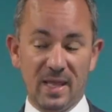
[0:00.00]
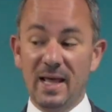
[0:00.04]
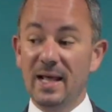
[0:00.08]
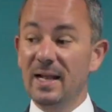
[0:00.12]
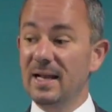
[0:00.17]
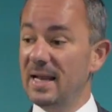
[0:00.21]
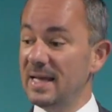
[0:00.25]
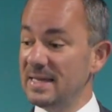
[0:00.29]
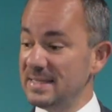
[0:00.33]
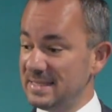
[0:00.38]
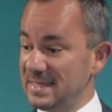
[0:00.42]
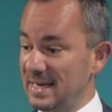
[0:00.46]

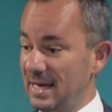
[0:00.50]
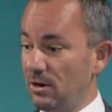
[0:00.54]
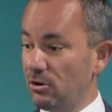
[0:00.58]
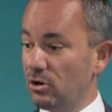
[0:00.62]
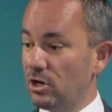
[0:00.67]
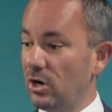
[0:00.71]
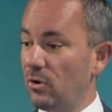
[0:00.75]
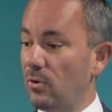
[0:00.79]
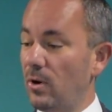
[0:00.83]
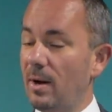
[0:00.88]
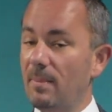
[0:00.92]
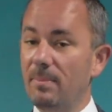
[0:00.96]
Let's now
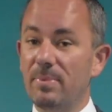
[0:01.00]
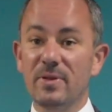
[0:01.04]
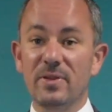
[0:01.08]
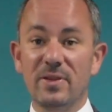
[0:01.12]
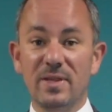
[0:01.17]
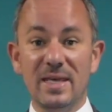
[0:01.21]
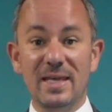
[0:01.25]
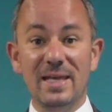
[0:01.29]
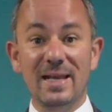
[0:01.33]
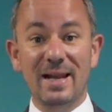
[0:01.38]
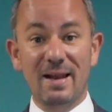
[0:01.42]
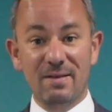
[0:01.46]
go up
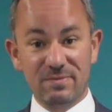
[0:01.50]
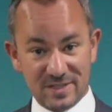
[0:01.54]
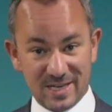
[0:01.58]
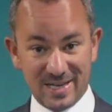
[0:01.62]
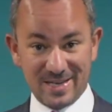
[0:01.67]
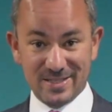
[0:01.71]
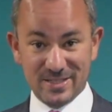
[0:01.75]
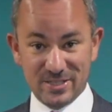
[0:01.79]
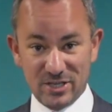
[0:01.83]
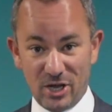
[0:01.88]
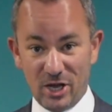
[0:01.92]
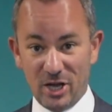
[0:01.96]
the
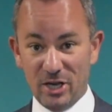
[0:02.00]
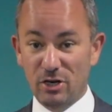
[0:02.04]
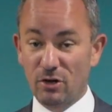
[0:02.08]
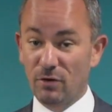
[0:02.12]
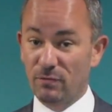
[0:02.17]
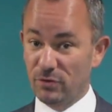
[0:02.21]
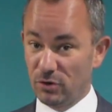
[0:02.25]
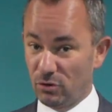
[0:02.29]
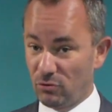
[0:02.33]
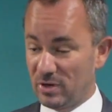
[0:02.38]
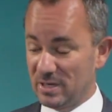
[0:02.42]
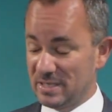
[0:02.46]
left-hand side
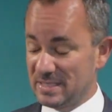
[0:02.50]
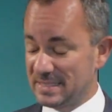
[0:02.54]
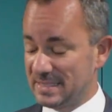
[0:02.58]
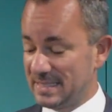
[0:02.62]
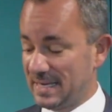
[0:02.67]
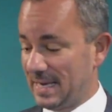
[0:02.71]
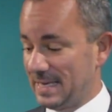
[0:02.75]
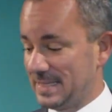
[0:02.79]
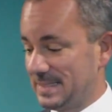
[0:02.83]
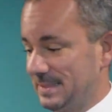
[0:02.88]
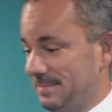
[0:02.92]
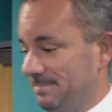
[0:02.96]
of the green
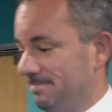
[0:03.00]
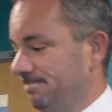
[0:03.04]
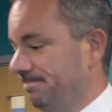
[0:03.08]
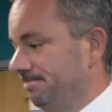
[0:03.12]
stairs.